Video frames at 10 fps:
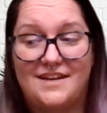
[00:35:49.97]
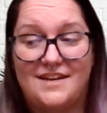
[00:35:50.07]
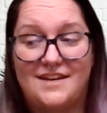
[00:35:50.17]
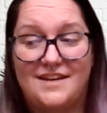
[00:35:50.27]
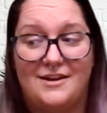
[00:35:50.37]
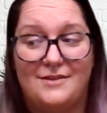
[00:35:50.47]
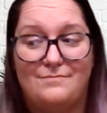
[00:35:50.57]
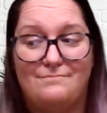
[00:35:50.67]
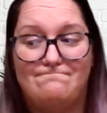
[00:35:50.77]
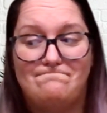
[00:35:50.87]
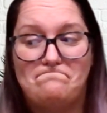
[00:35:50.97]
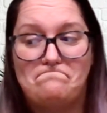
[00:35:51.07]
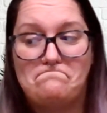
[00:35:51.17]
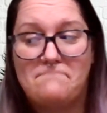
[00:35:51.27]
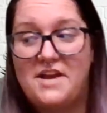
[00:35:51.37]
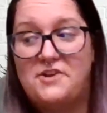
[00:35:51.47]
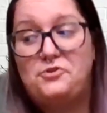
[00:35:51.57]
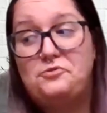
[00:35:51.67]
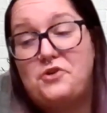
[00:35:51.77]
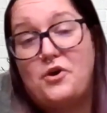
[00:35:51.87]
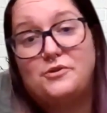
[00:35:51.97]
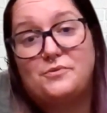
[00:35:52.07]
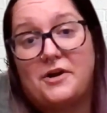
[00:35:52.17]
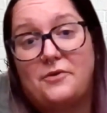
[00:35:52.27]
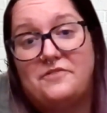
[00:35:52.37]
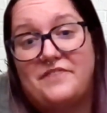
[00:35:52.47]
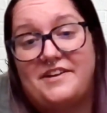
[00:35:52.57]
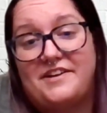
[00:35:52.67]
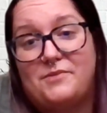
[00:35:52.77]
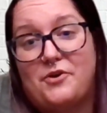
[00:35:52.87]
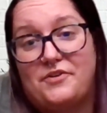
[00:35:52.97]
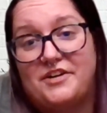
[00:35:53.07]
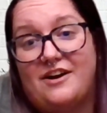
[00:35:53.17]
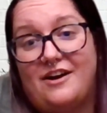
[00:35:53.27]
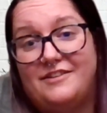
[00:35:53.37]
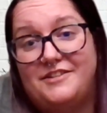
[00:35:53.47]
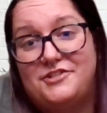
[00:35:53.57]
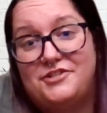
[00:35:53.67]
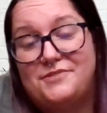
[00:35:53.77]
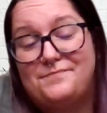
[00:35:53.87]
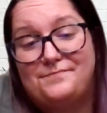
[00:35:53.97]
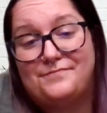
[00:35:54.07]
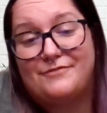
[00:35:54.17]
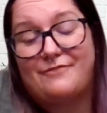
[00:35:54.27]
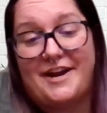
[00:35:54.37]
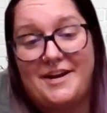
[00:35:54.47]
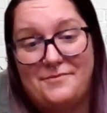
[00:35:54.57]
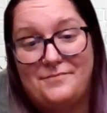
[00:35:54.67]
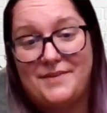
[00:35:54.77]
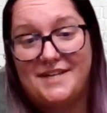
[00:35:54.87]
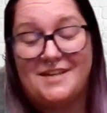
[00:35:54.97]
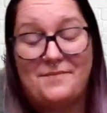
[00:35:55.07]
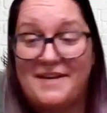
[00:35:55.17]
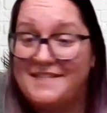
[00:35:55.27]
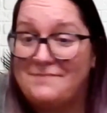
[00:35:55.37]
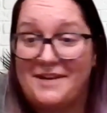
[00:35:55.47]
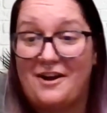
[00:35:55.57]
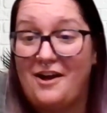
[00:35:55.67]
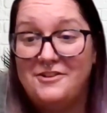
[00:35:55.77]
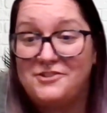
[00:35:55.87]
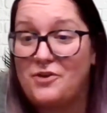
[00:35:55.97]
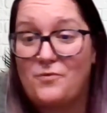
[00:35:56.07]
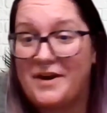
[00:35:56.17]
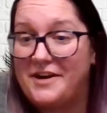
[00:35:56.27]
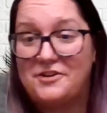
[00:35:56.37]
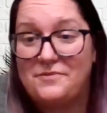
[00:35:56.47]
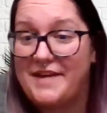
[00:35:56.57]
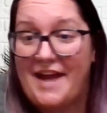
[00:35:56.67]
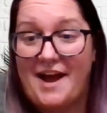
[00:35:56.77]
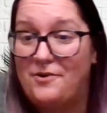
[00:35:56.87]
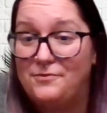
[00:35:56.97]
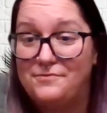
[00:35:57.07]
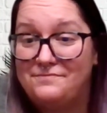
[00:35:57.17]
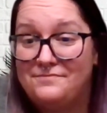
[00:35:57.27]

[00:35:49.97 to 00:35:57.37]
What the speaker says: And who knows where I would have ended up going to college, right? Because I based my college on where I could be out.